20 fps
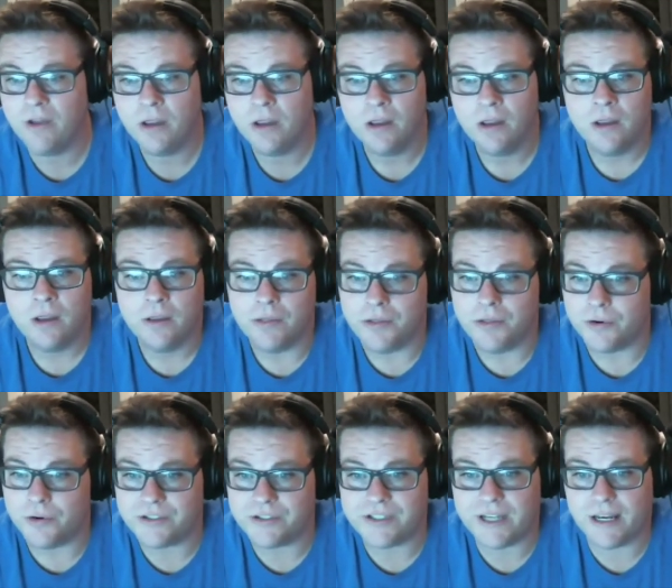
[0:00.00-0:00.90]
Their
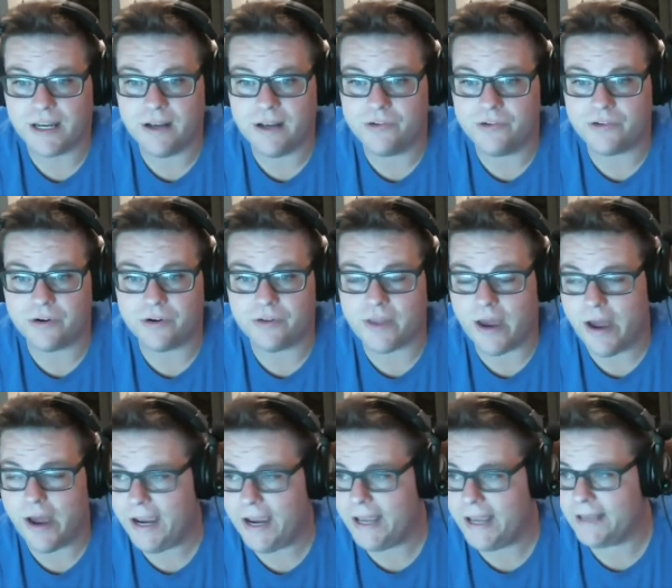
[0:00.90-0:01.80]
sales are the
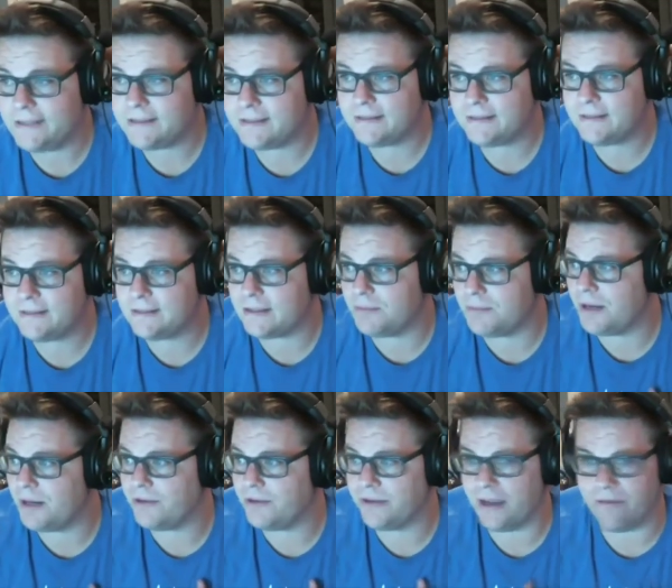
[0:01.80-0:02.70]
highest compared to
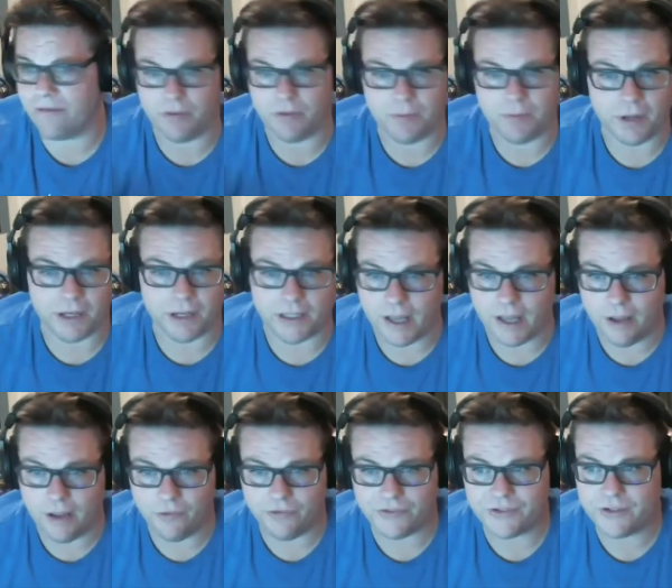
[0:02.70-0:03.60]
everybody
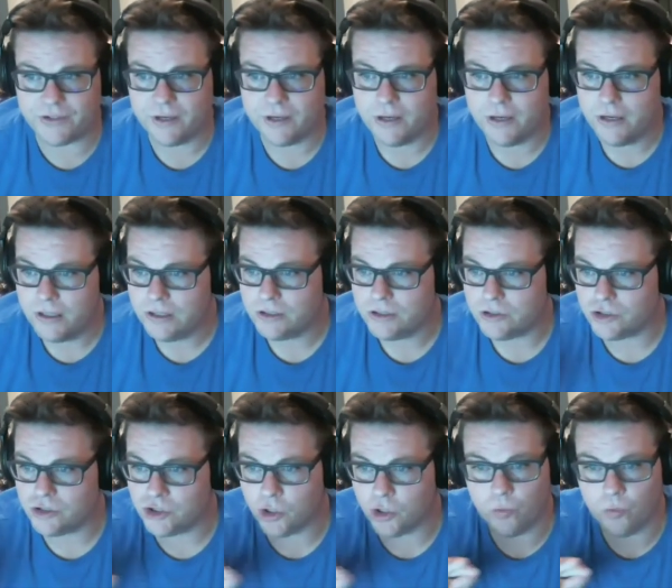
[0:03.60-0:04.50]
else, so
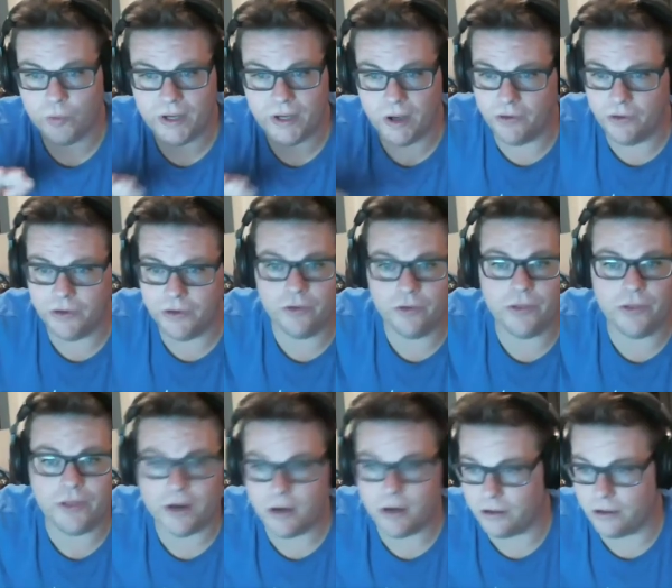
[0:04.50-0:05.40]
we all know they're
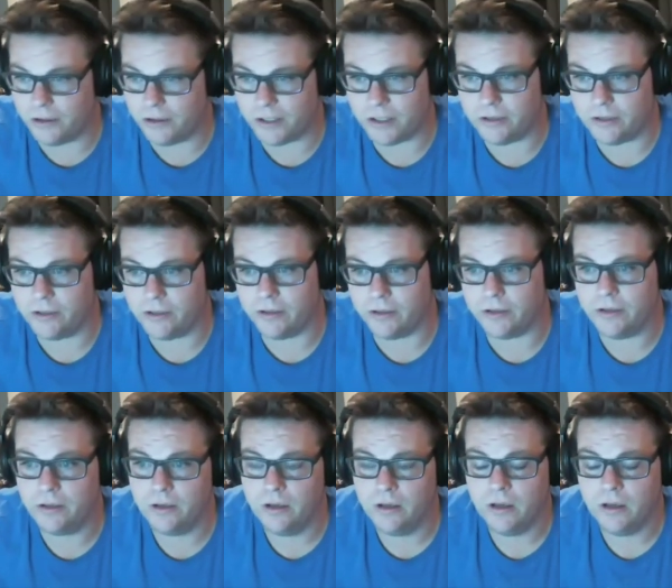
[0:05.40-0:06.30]
looking good.
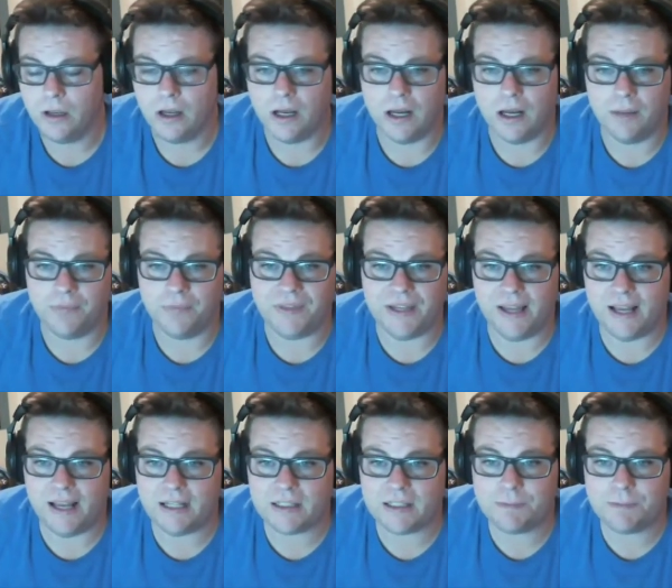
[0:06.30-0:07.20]
Um, the
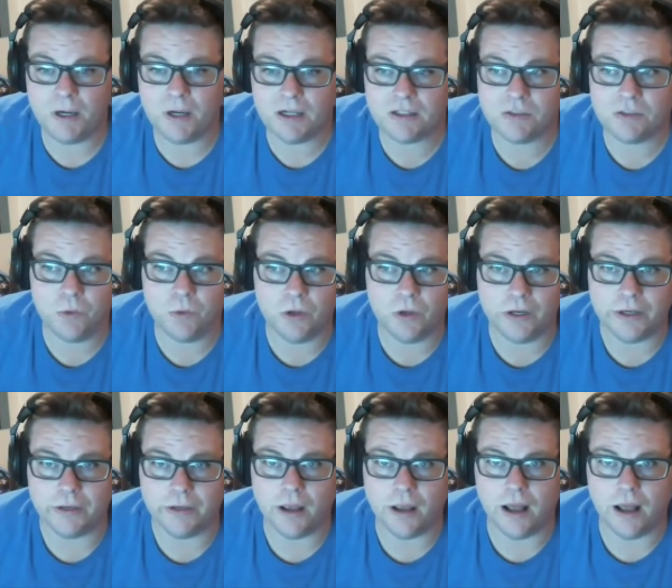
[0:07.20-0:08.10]
Xbox One,
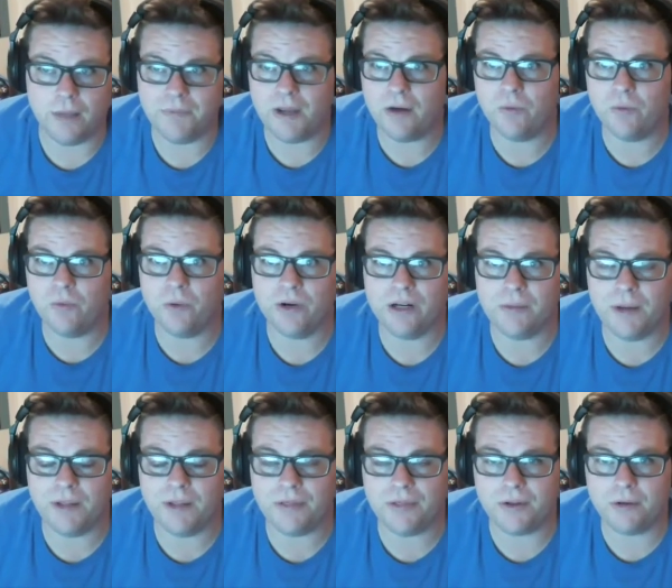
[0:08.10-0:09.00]
I'm not worried about
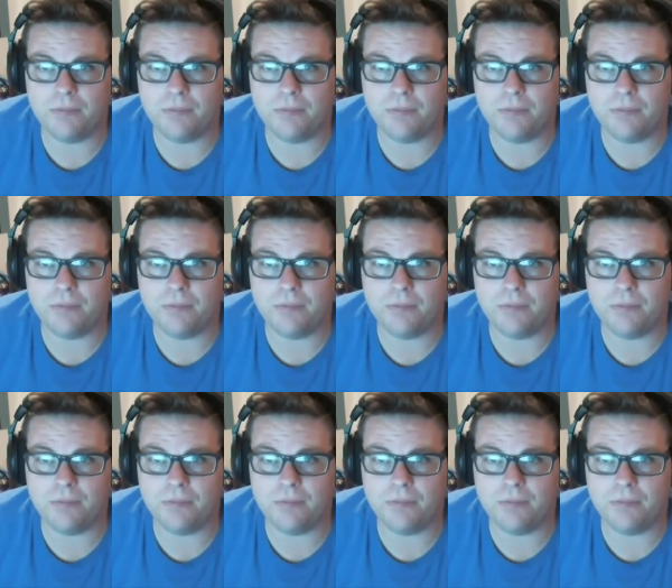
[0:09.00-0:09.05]
their.